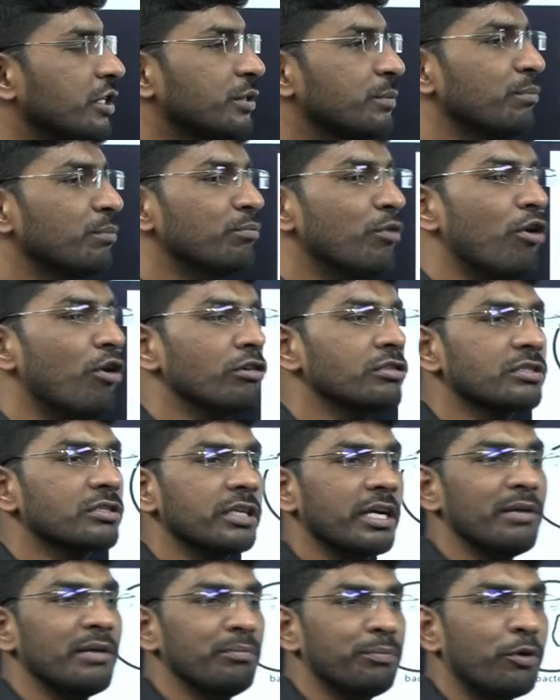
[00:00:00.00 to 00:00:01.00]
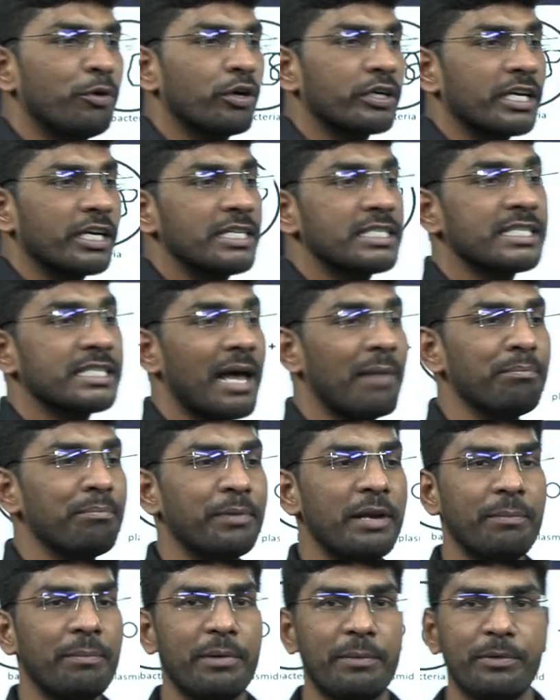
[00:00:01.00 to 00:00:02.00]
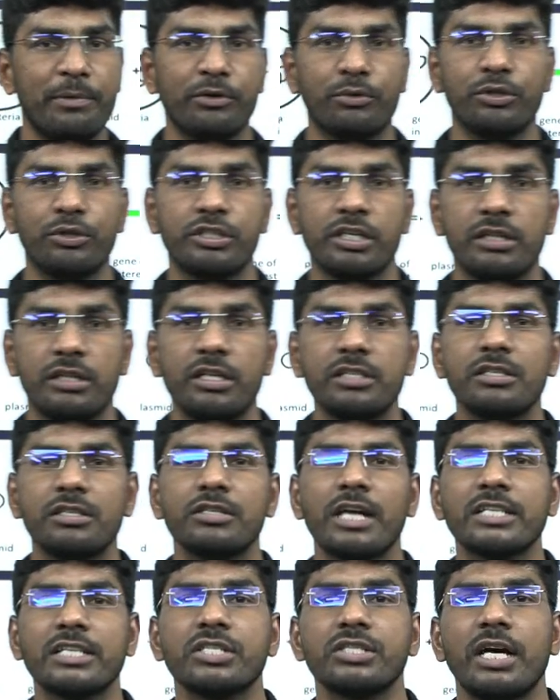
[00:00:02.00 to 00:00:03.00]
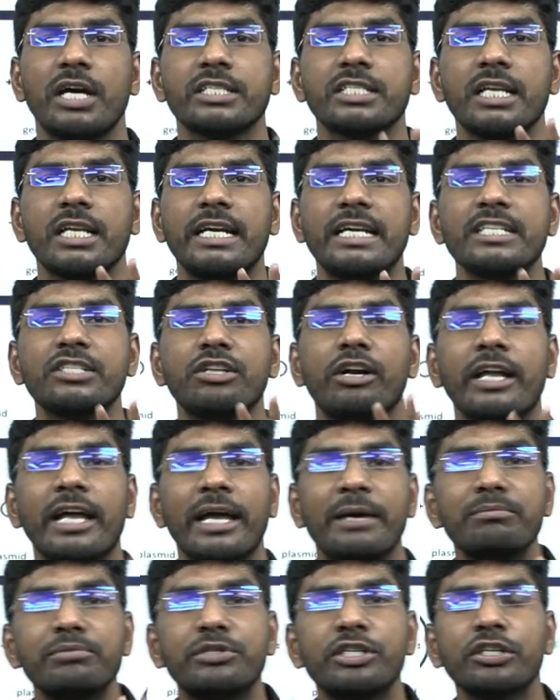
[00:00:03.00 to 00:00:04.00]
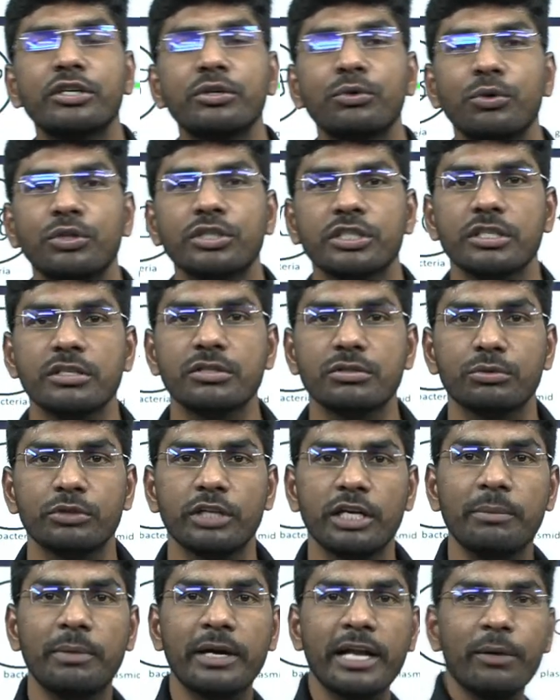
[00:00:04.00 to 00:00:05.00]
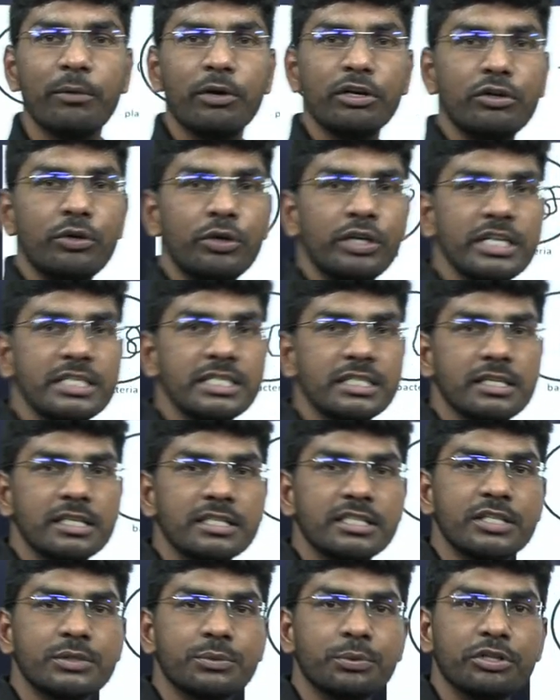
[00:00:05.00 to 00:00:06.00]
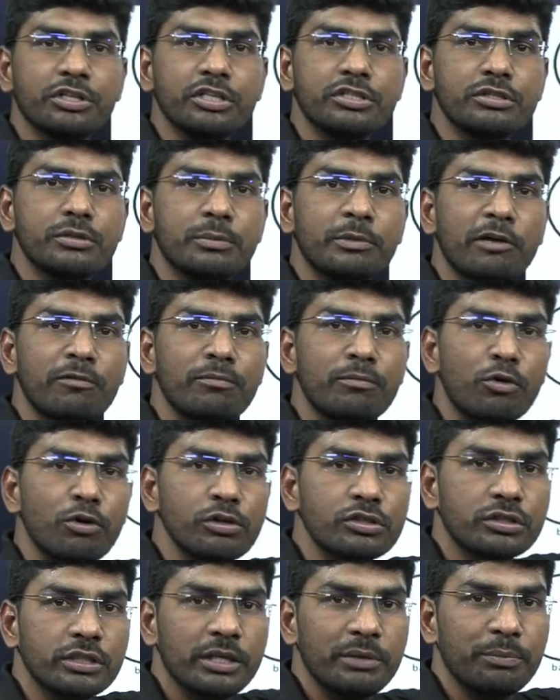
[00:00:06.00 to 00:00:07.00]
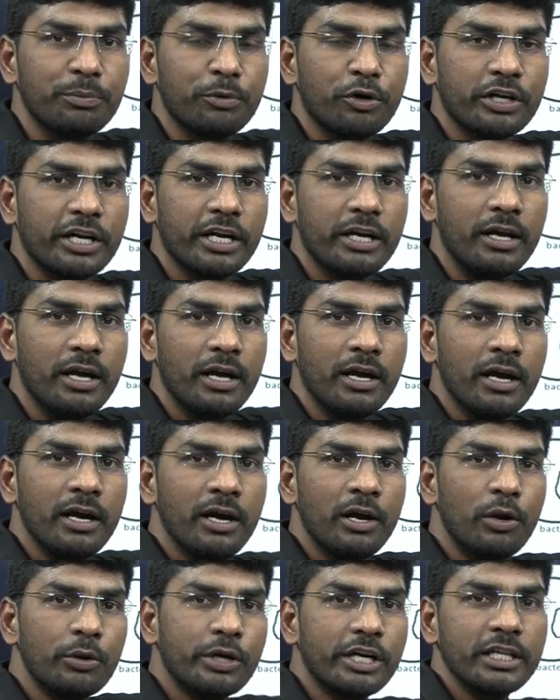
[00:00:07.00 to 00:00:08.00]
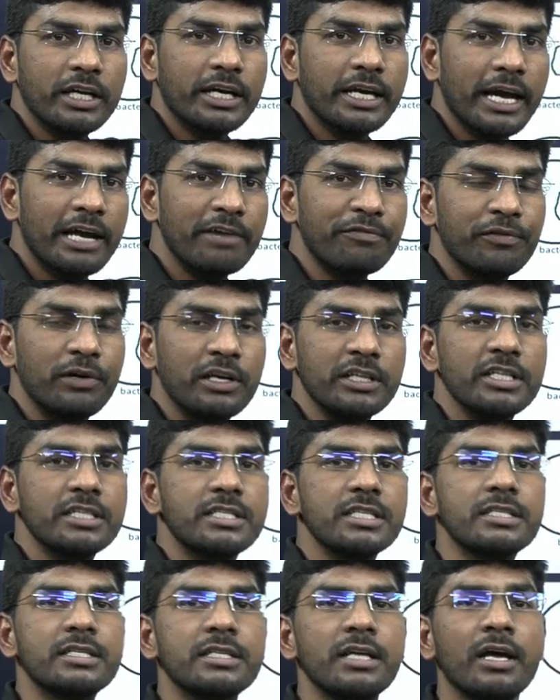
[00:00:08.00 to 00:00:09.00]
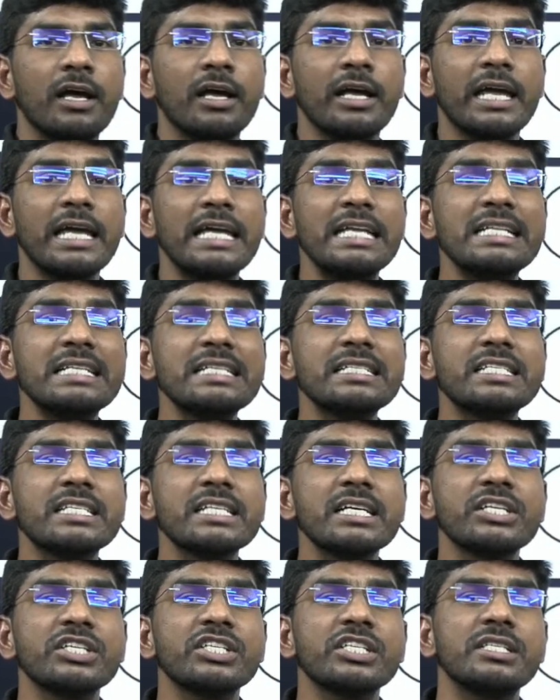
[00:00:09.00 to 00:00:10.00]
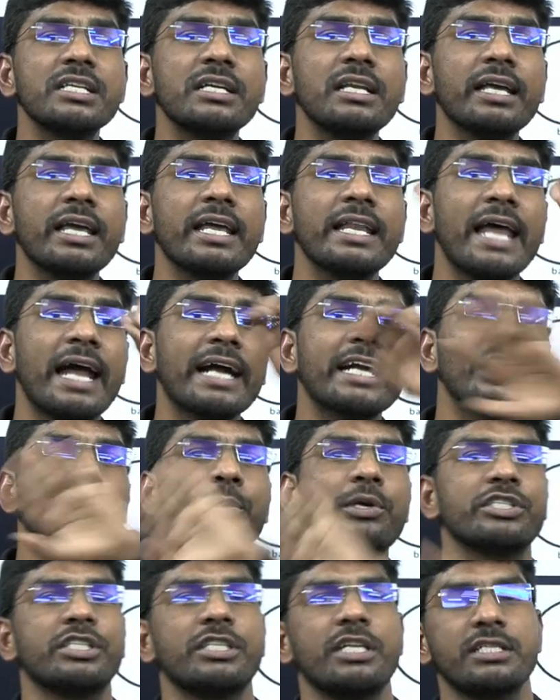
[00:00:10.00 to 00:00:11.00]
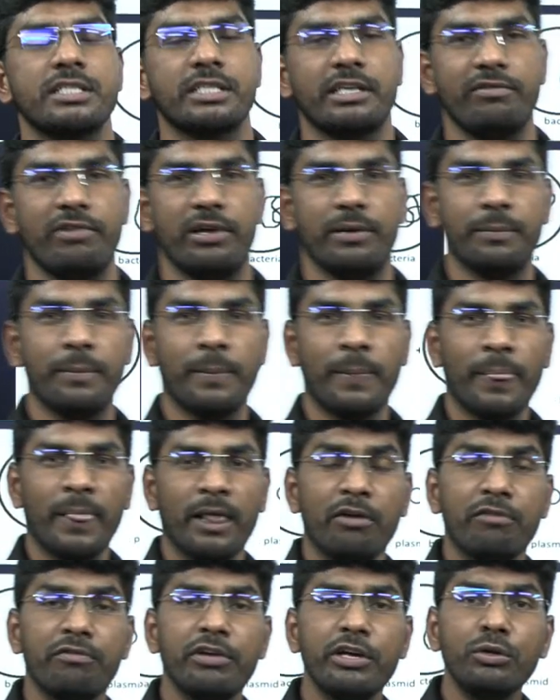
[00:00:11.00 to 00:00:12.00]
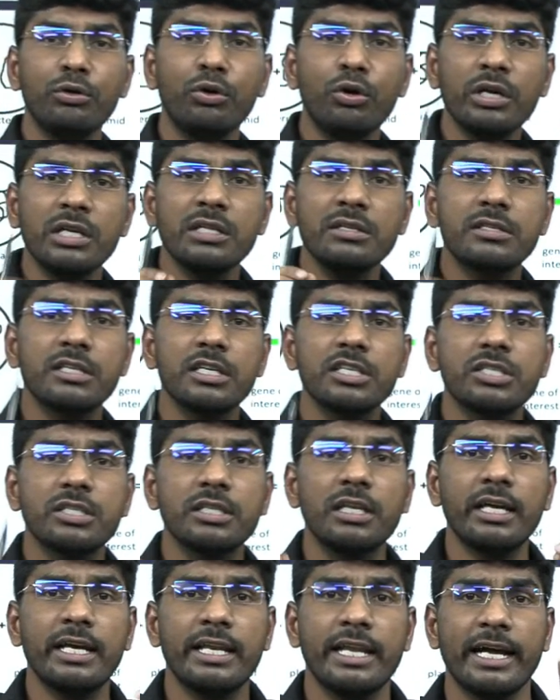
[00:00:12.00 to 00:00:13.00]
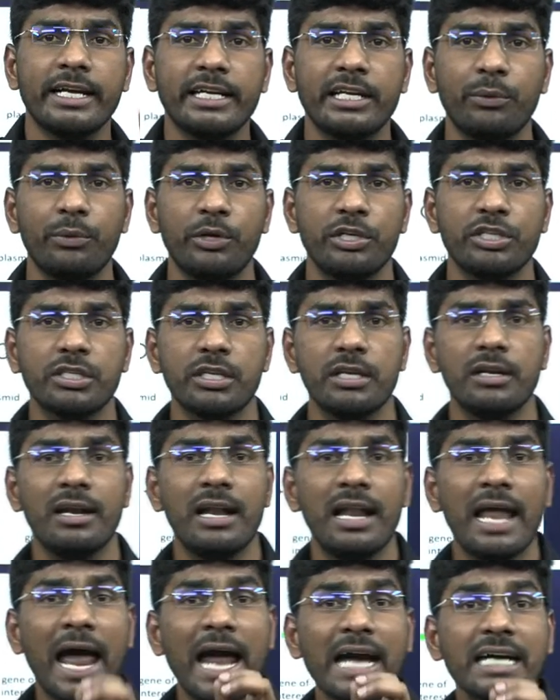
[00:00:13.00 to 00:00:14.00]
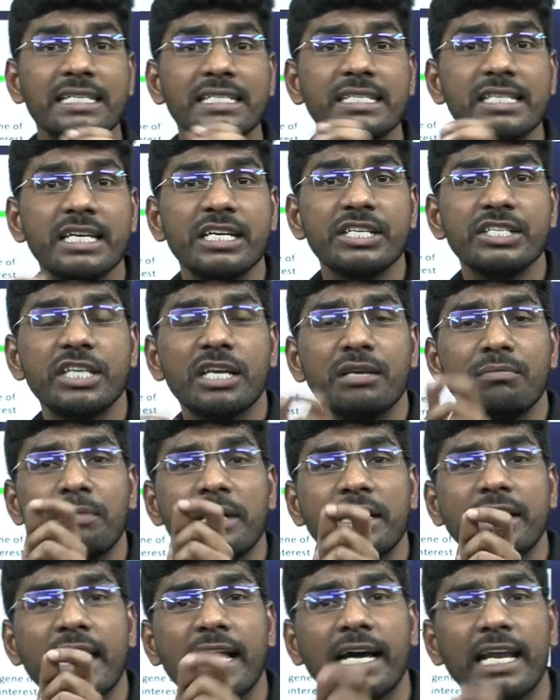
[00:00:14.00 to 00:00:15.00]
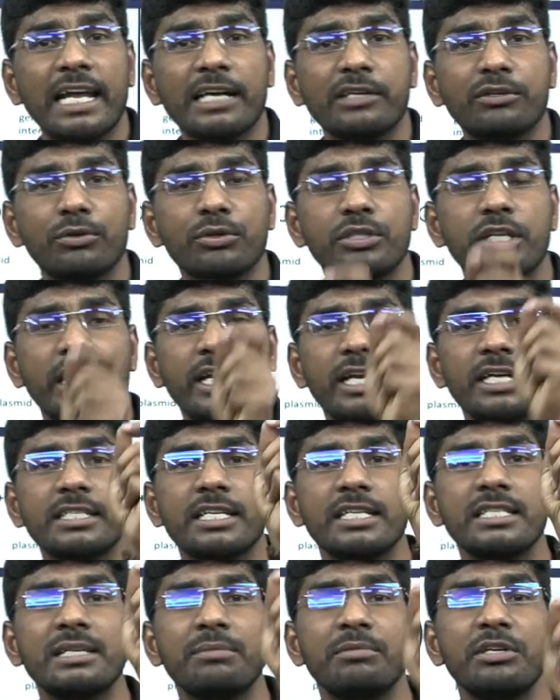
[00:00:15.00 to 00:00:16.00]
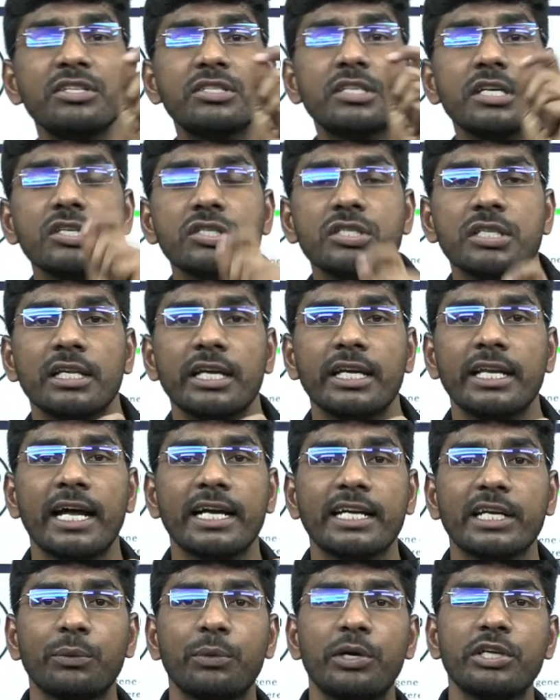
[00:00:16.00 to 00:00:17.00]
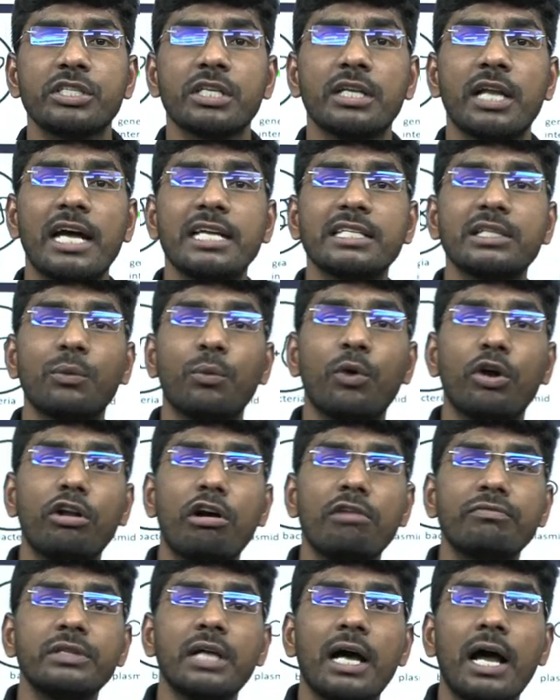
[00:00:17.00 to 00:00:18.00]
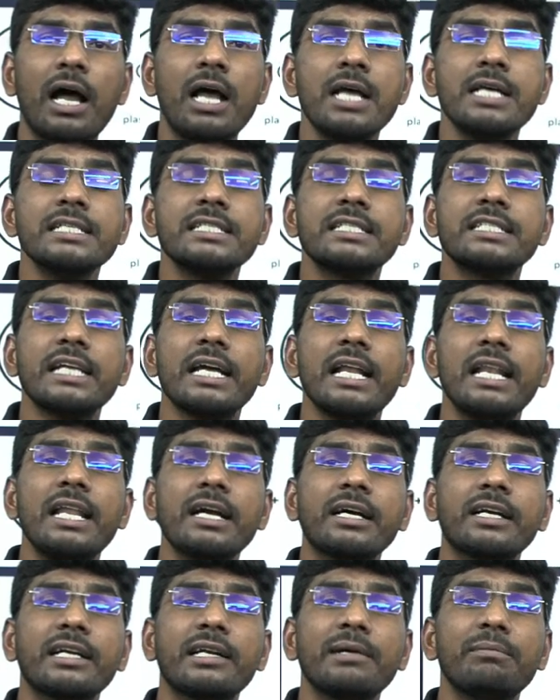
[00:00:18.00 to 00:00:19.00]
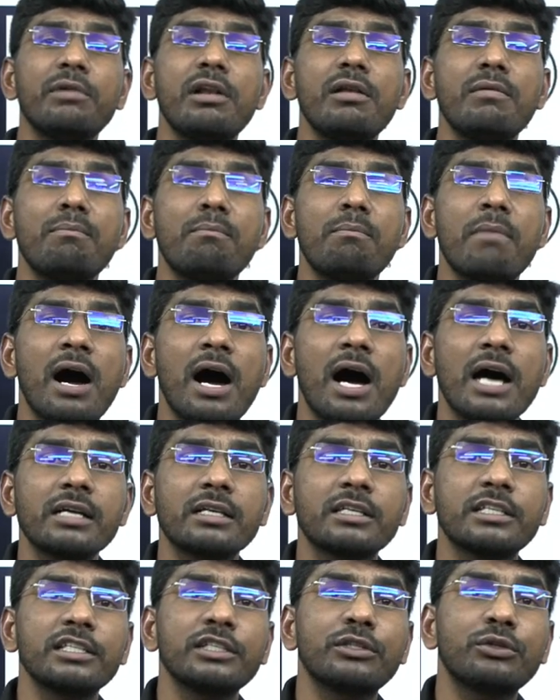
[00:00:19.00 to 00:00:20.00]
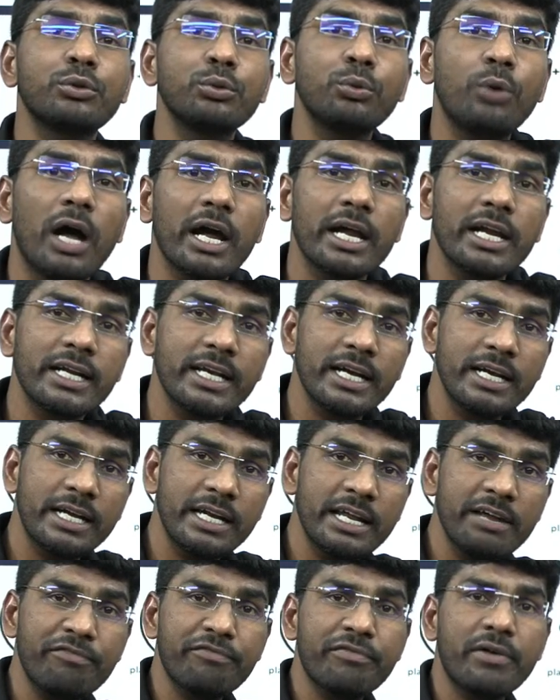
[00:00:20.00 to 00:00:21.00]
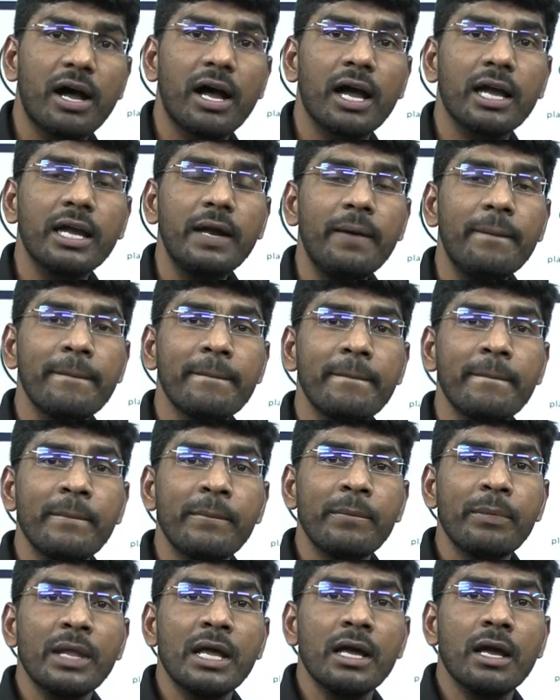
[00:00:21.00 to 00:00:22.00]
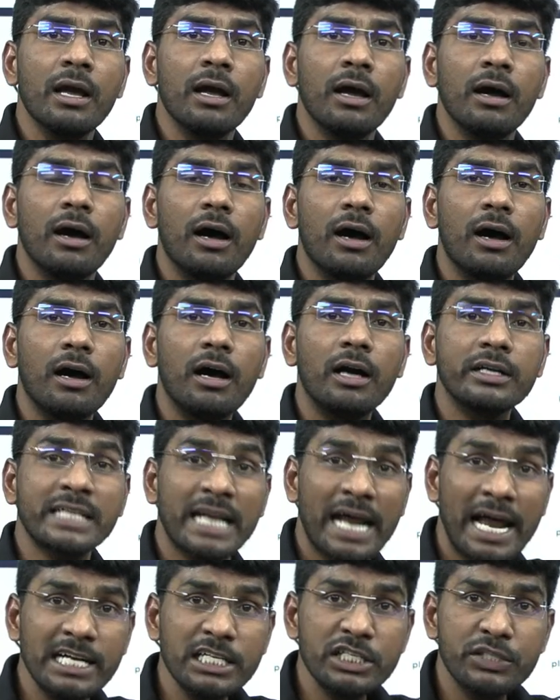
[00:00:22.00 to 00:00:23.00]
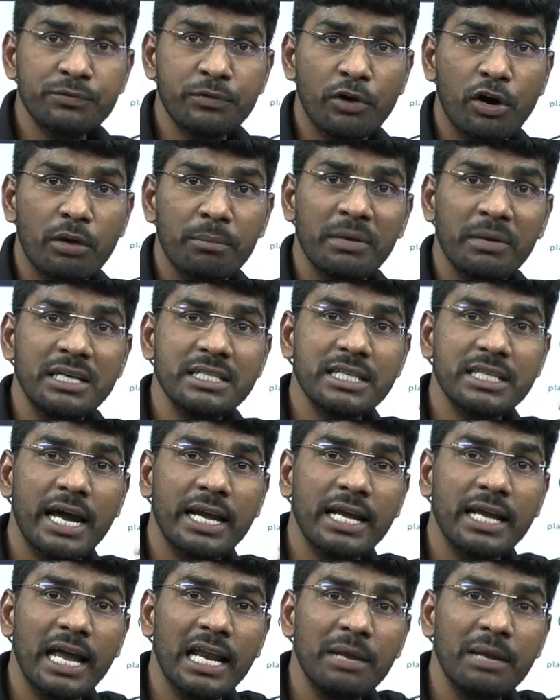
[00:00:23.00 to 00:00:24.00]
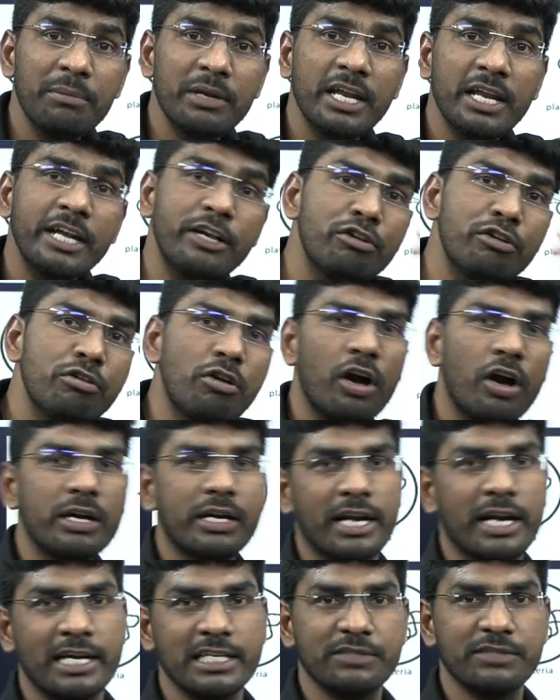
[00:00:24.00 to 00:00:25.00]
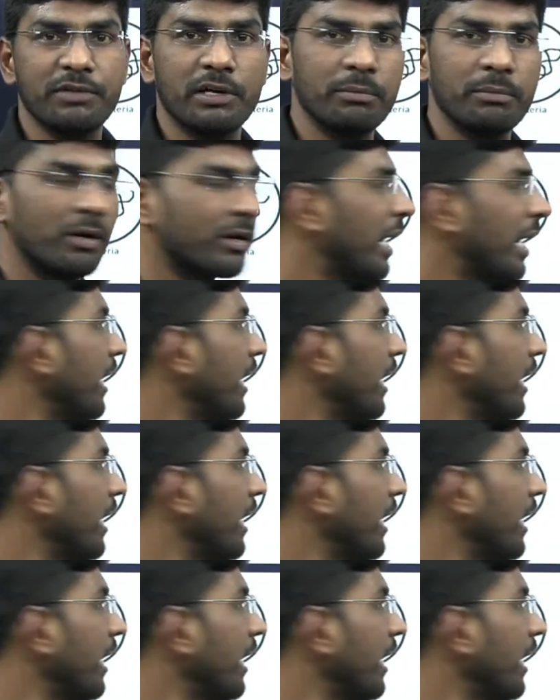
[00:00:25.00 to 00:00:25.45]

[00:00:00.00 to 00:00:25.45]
is most important sample paper question. This is actually it is not a MCQ question student but I wanted to discuss this one. This is one of most important. Look at the carefully. This is insertional inactivation is given. We know insertional inactivation, lacZ gene, beta-galactosidase enzyme, insertional inactivation as a one of the selectable marker to identify uh, transformants and eliminate non-transformer